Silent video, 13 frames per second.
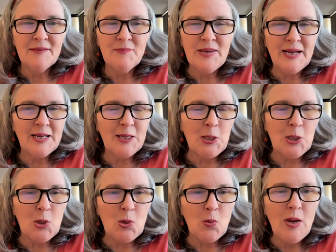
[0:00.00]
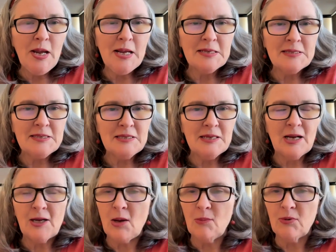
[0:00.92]
Back in the US, a
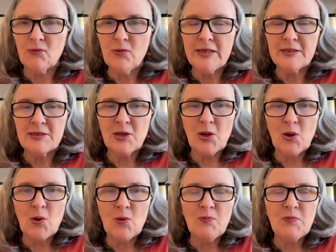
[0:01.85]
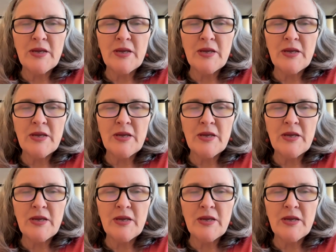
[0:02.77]
couple of weeks ago,